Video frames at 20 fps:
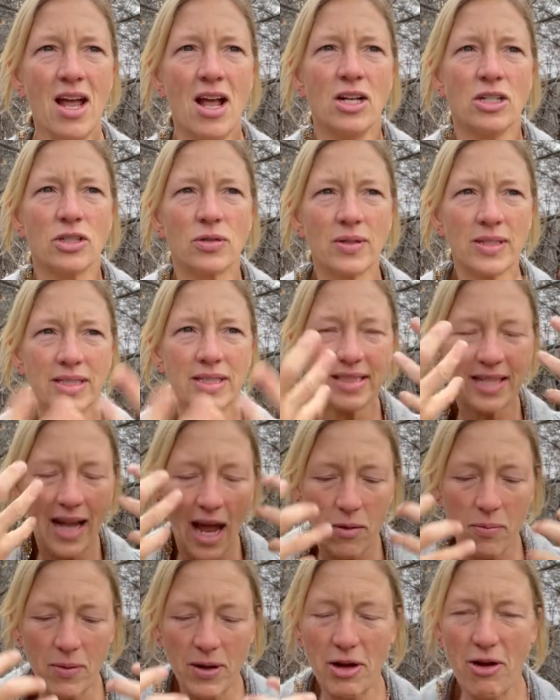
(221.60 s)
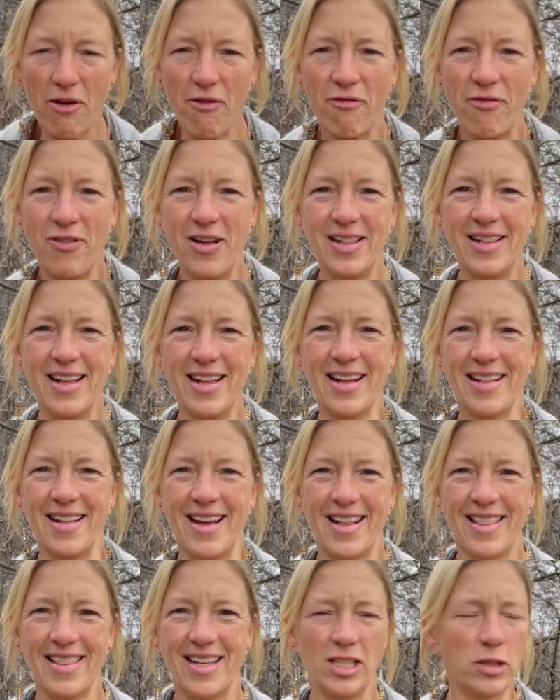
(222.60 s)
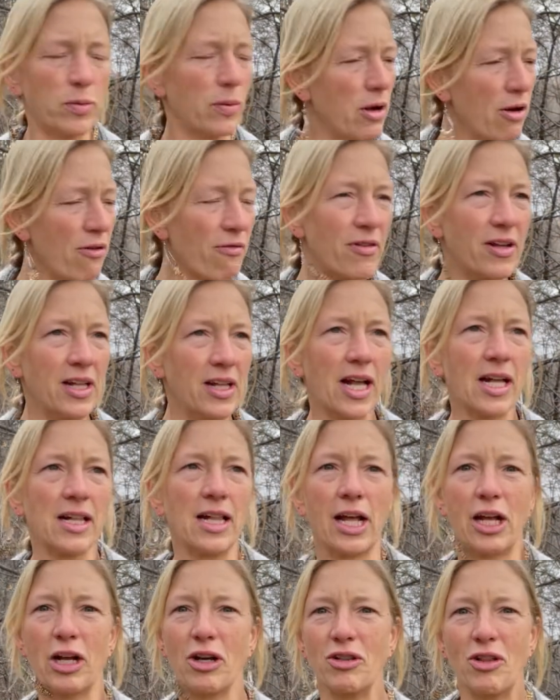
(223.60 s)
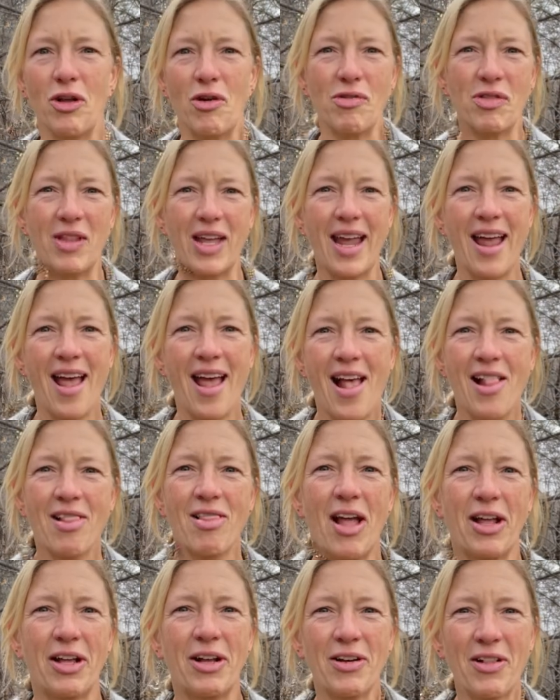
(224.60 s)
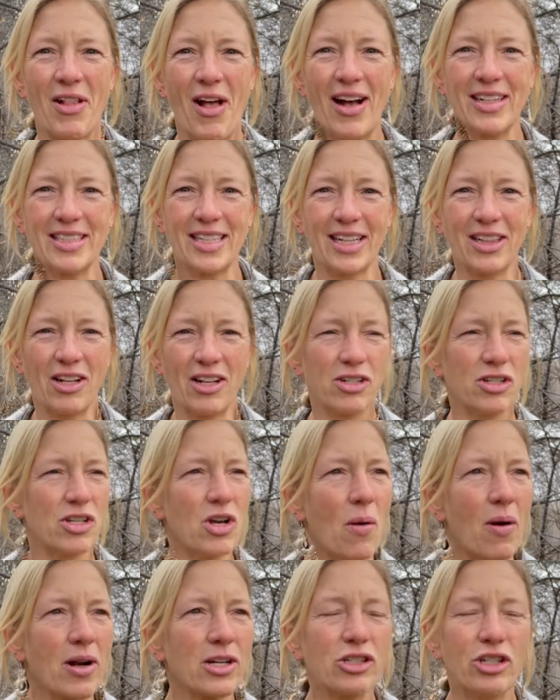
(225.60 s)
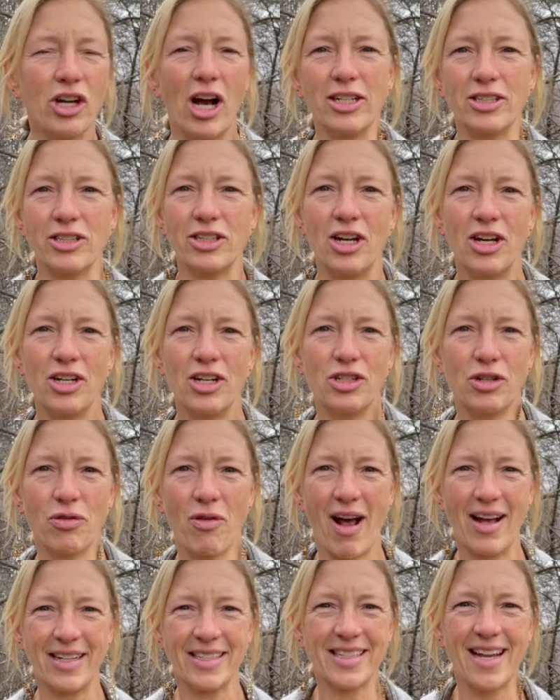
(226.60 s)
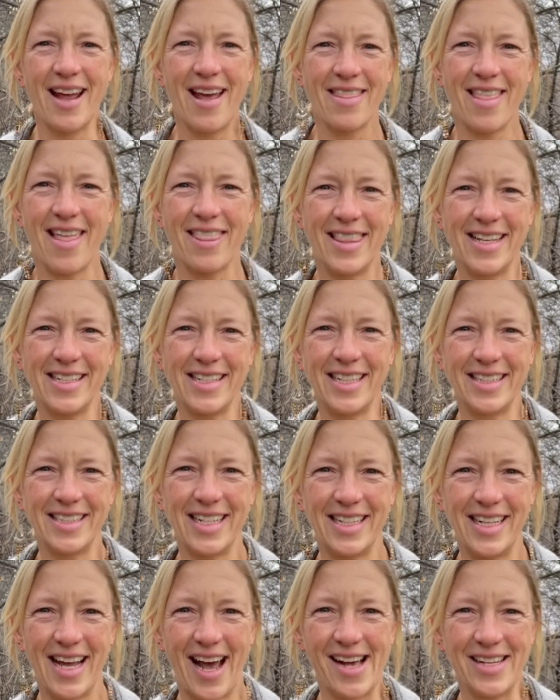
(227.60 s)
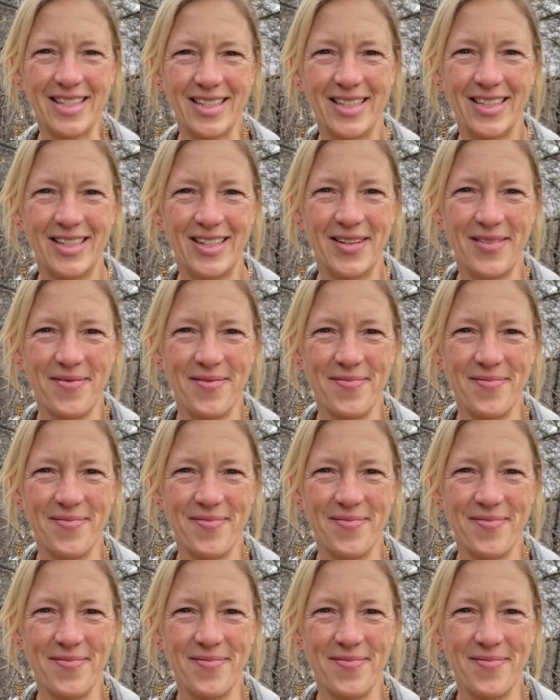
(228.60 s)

So instead, when you're feeling like this, when you're feeling like you're lonely, like you're lost, like there's no one, just trust that this is a test.